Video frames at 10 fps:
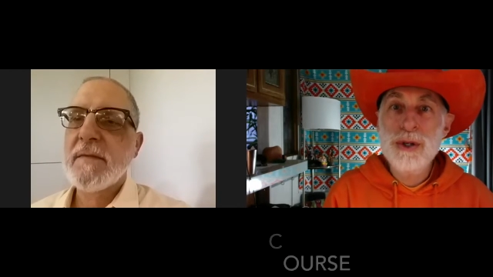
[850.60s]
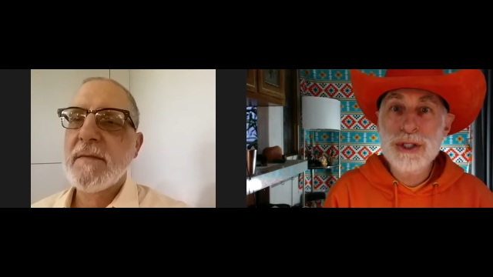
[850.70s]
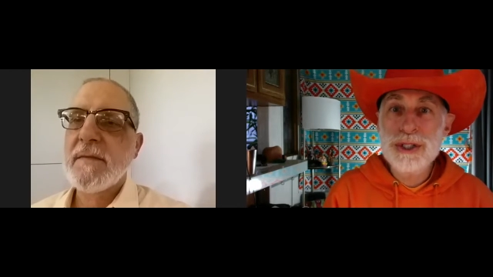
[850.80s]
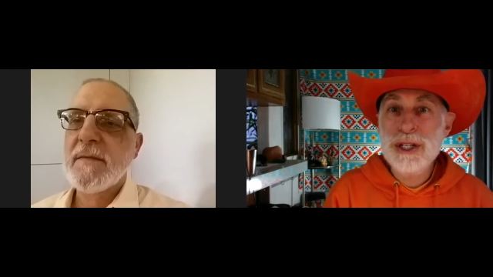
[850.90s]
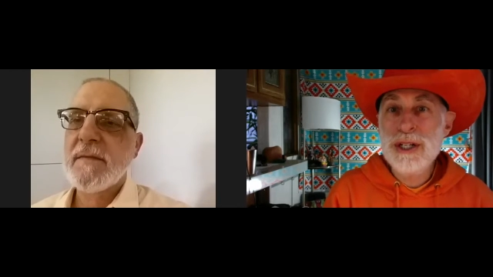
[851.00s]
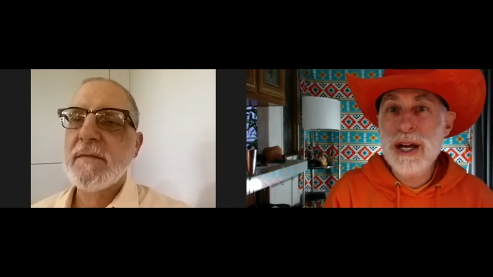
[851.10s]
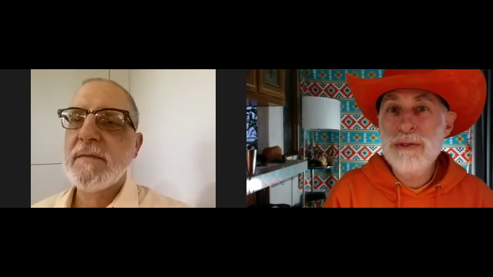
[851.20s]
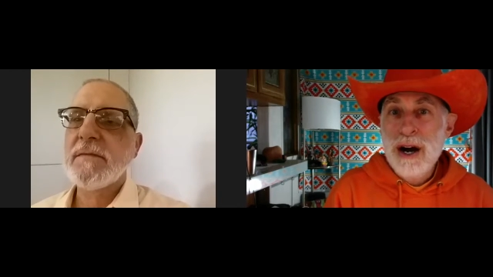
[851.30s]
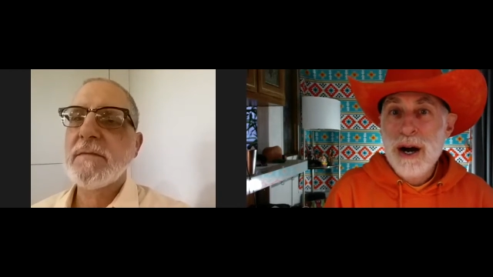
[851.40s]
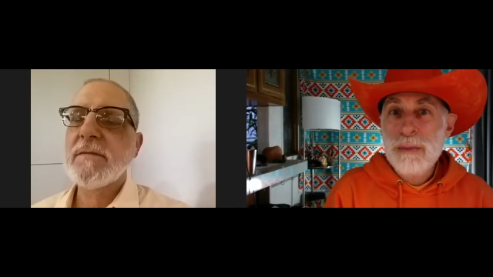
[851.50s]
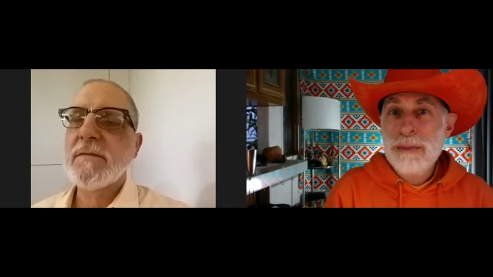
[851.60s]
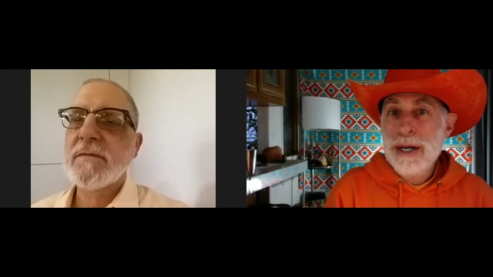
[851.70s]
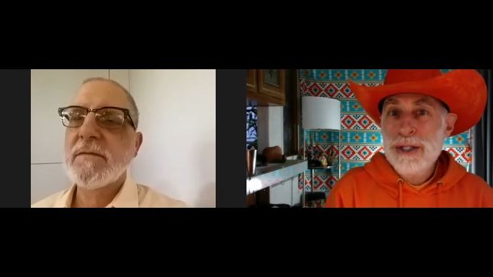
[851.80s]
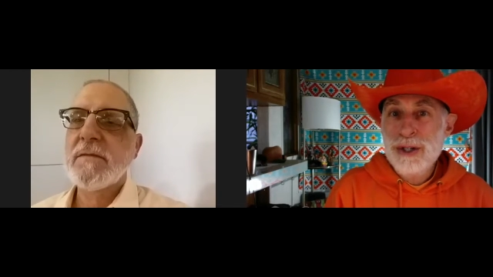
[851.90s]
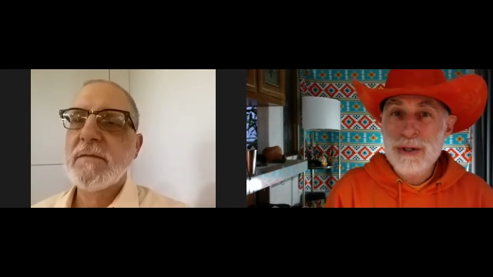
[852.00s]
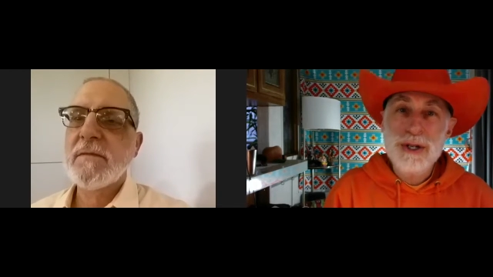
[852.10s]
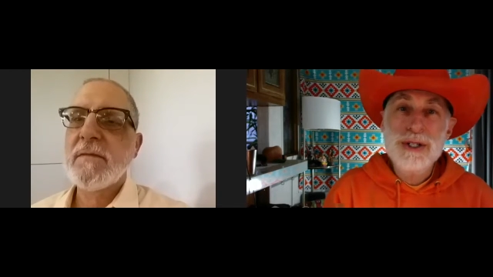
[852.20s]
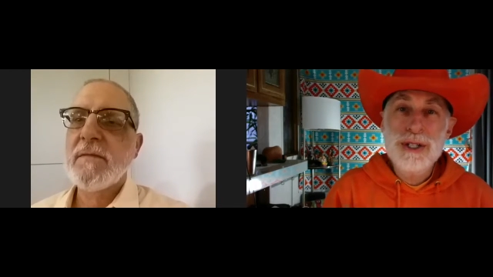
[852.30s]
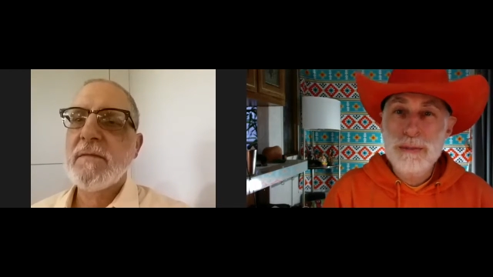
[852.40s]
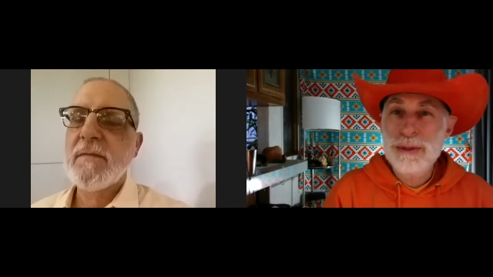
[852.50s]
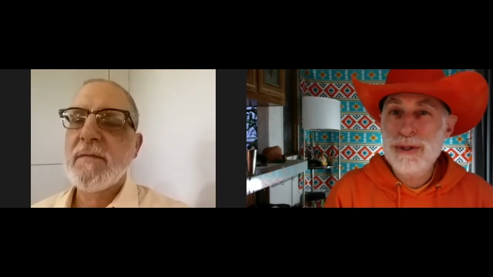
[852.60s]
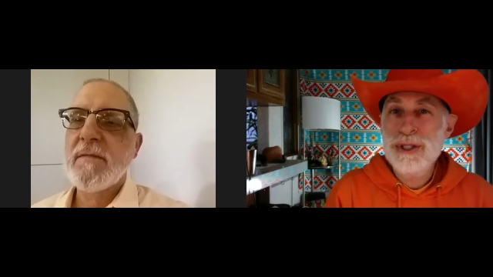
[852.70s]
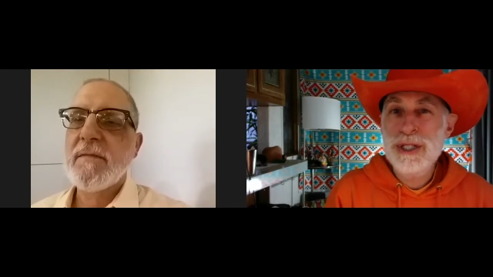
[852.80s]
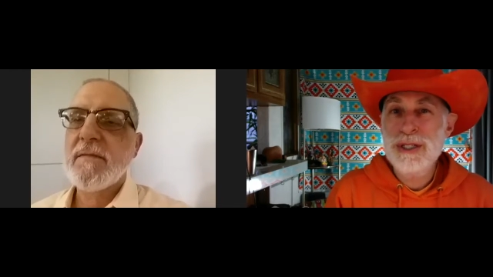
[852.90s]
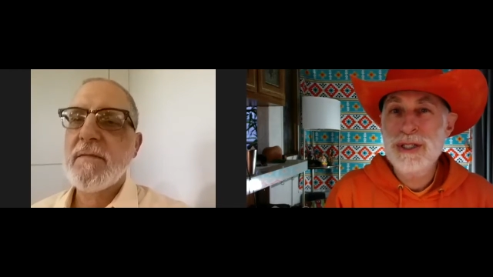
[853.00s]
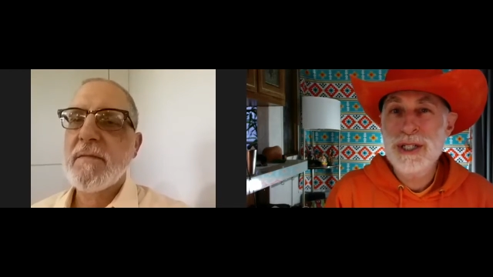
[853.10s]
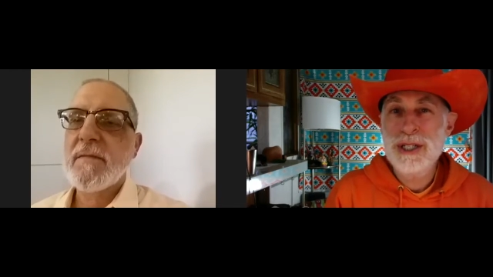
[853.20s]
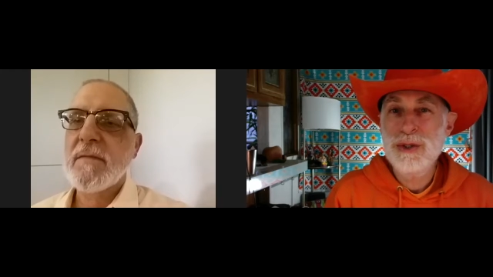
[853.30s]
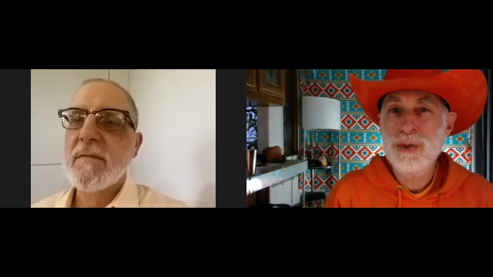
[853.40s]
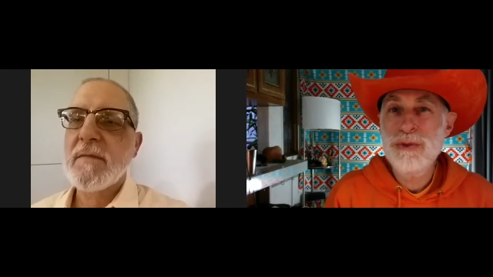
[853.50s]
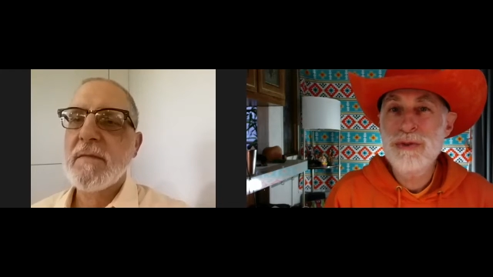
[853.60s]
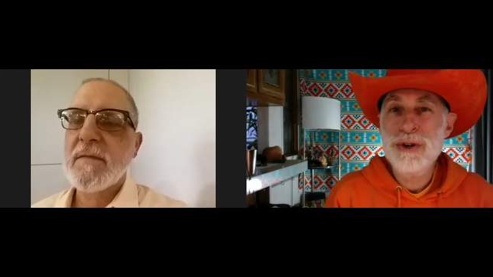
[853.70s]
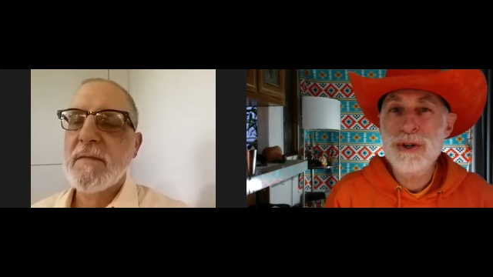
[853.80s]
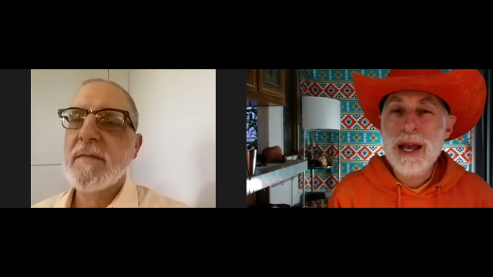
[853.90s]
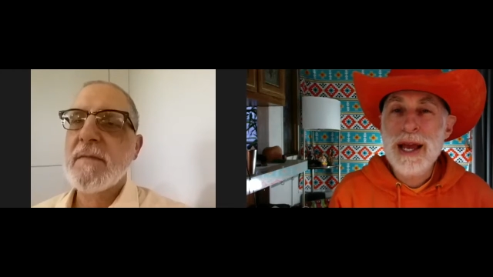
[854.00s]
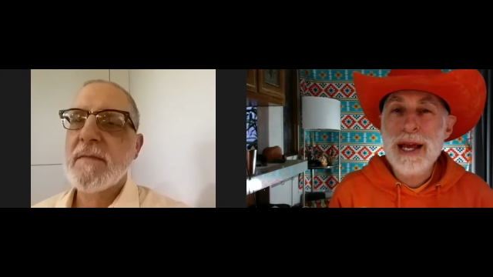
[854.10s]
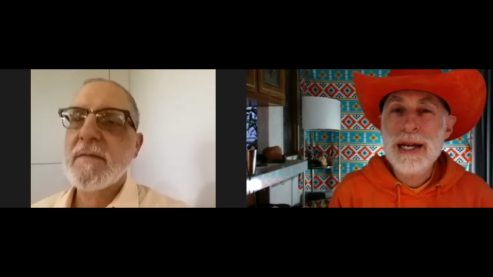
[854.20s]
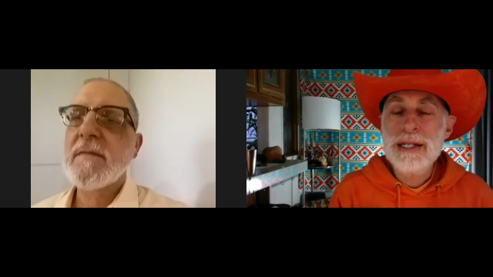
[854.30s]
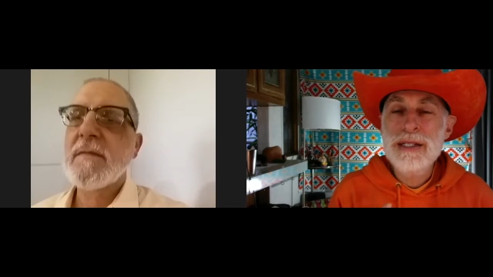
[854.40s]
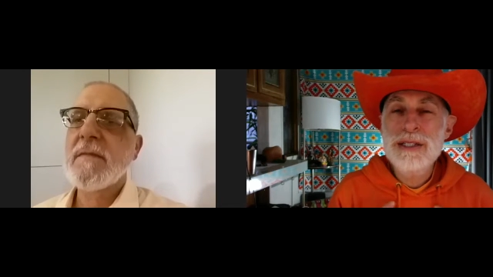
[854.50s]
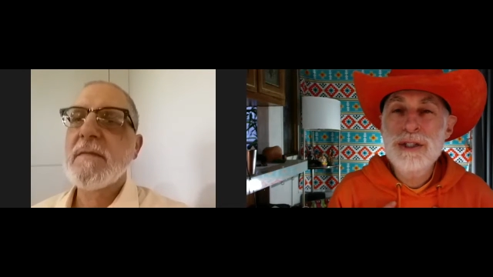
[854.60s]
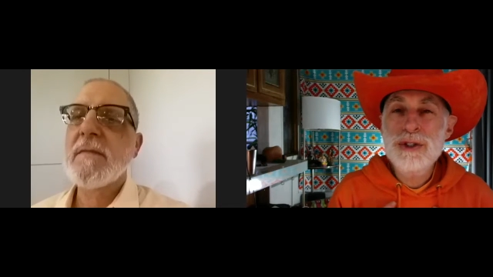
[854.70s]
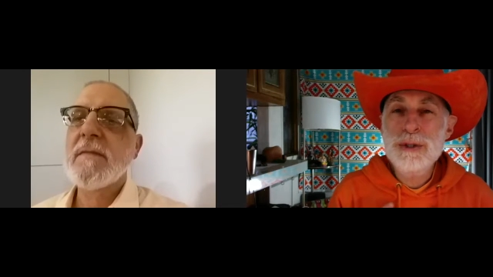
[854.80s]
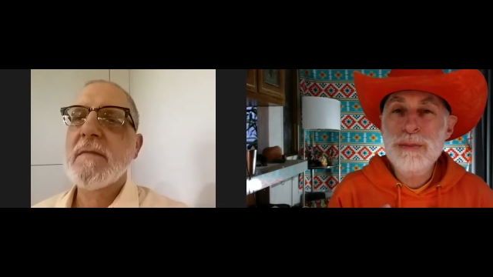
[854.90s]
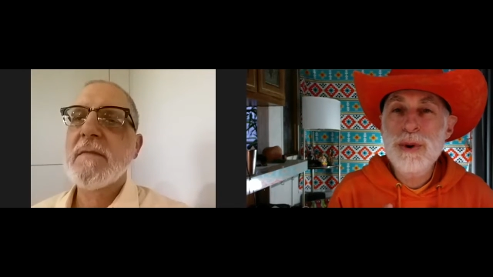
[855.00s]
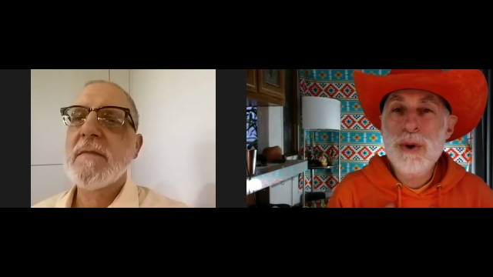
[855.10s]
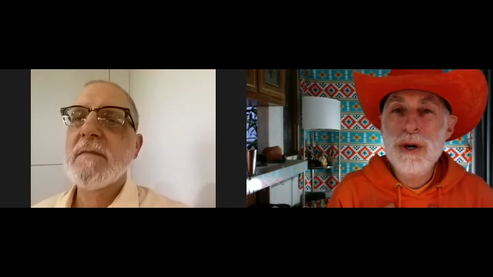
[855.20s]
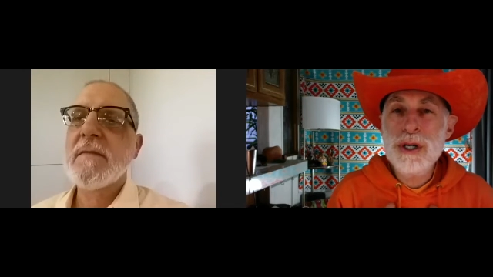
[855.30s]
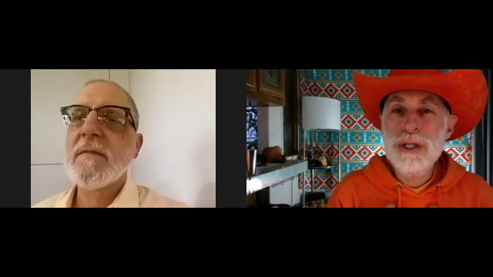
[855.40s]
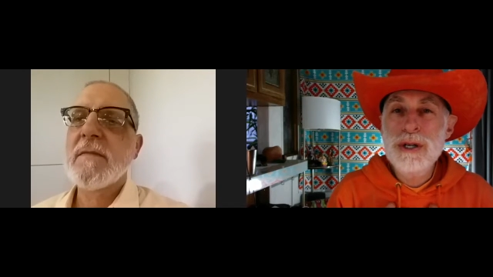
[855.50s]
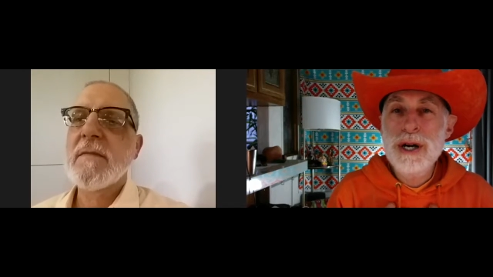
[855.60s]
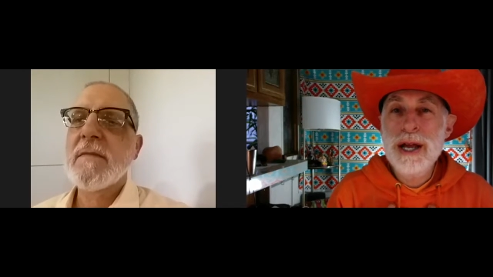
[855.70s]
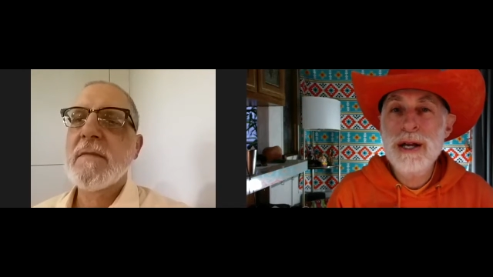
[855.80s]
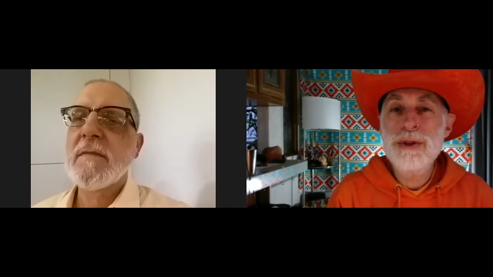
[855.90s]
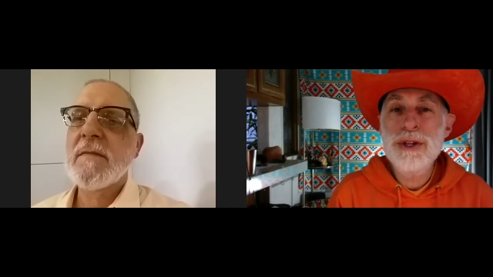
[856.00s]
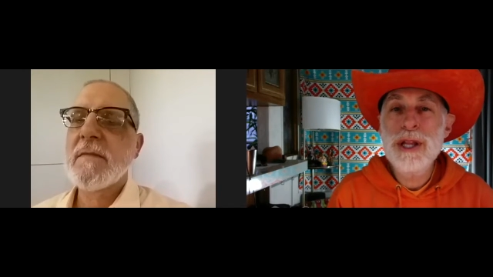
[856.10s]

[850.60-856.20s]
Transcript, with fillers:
Speaker 1: holistic life. Our bodies are our temples, as we've heard, and to support a healthy